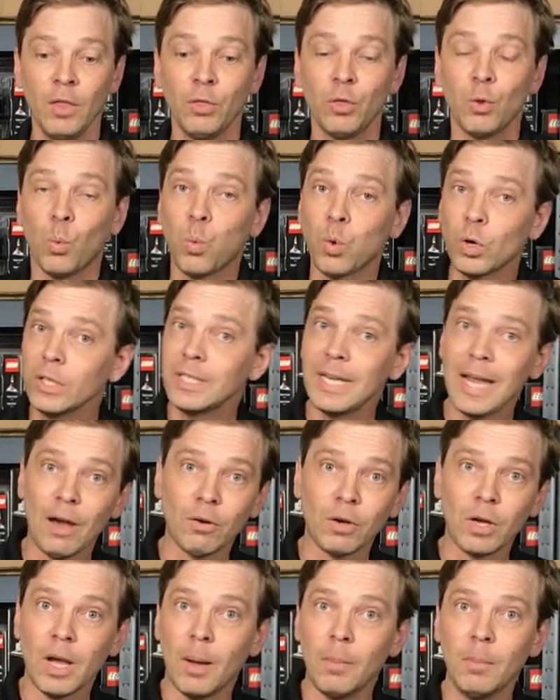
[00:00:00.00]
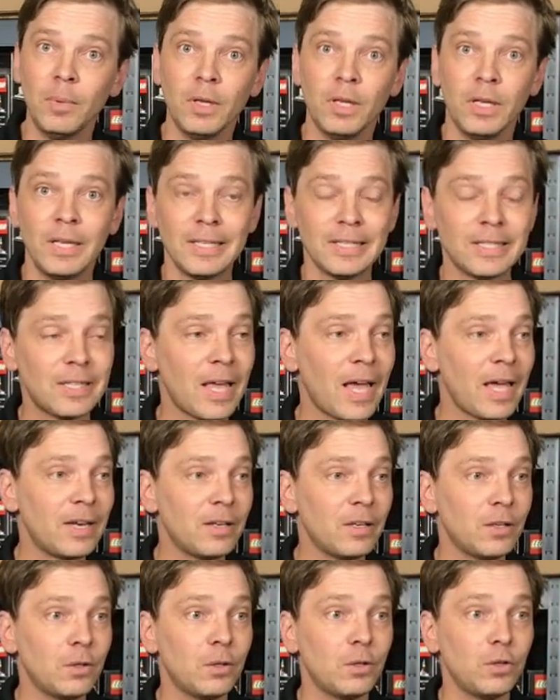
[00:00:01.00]
The worst outcome is
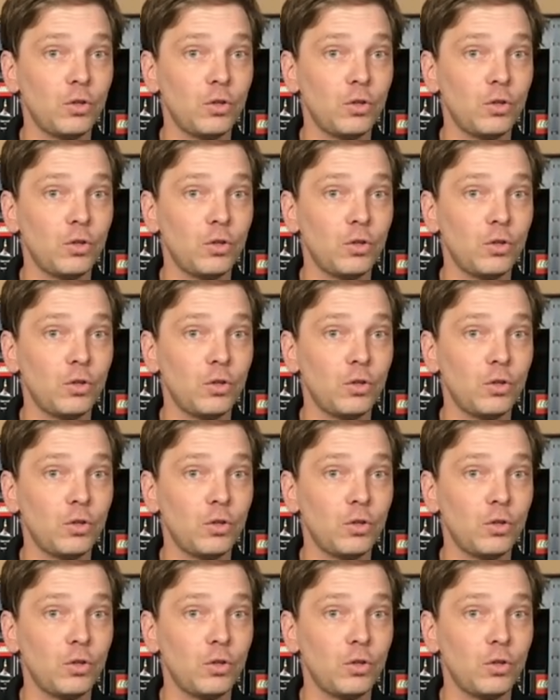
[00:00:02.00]
that